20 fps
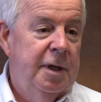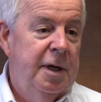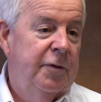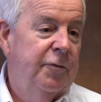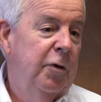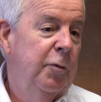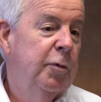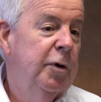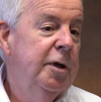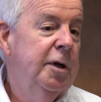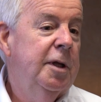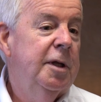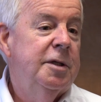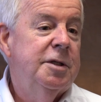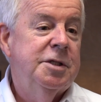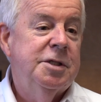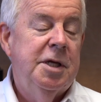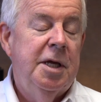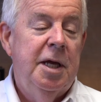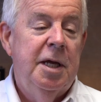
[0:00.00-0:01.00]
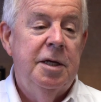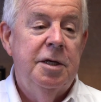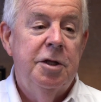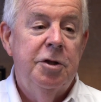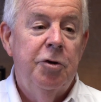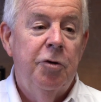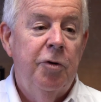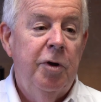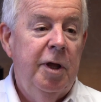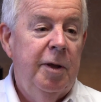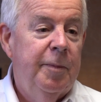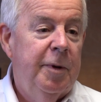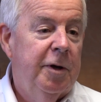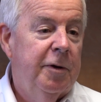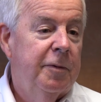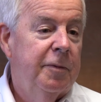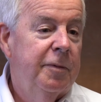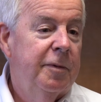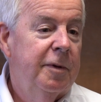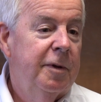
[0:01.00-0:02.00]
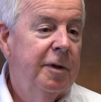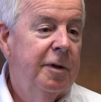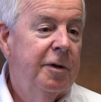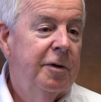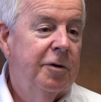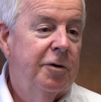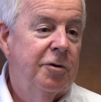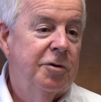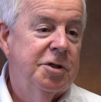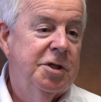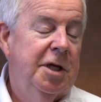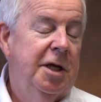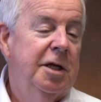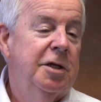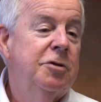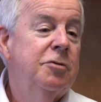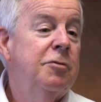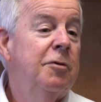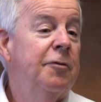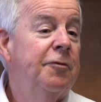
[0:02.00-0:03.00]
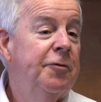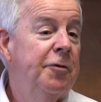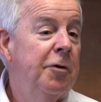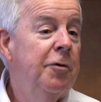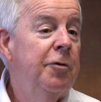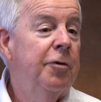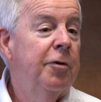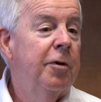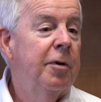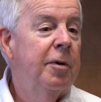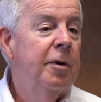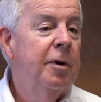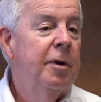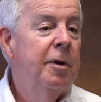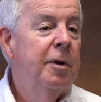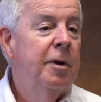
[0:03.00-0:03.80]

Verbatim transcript: everyone can scan to their email or scan to a folder.